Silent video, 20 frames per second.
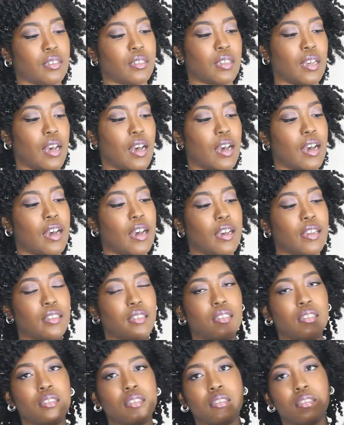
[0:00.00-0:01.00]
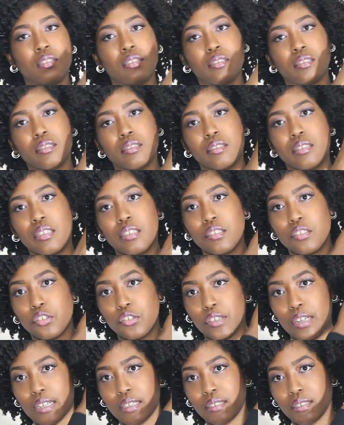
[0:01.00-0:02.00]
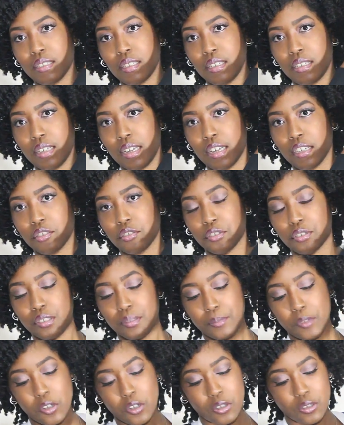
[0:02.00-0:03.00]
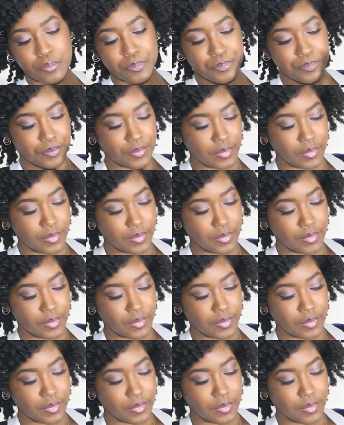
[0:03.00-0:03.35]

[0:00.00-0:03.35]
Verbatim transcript: got this dress in an extra small,